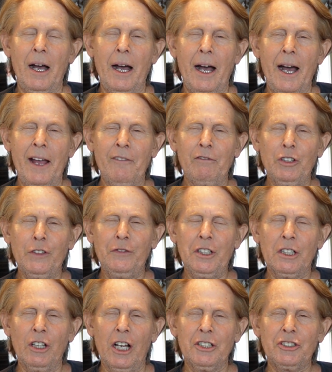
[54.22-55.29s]
I've lived
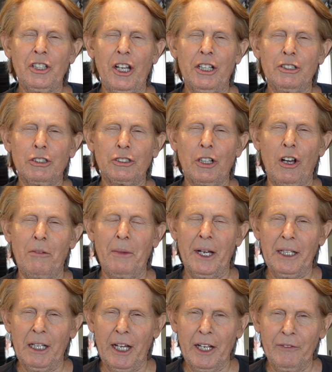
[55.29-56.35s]
in Los Angeles all
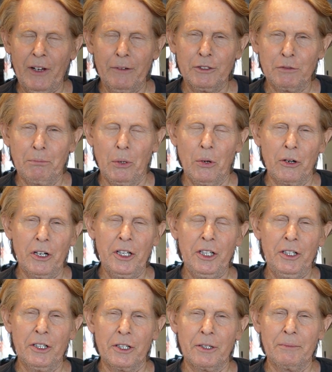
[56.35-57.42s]
my life. I was born
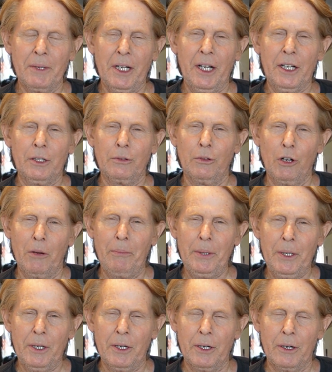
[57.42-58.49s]
here and I grew up
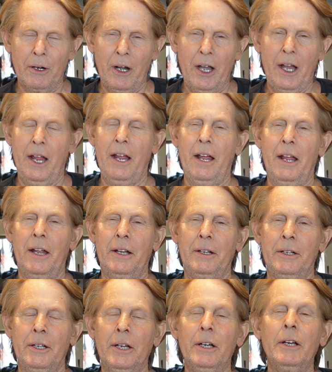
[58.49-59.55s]
here,
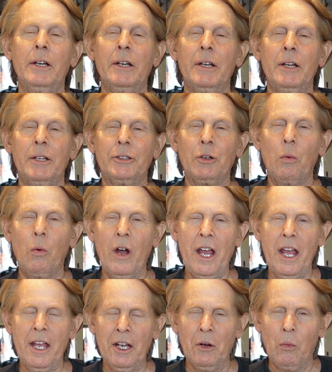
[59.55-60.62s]
and the
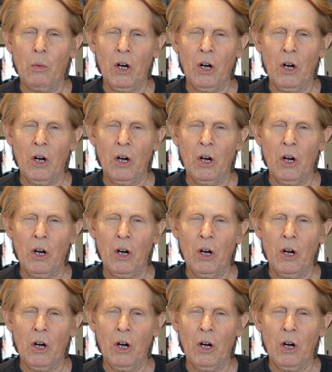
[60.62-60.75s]
way it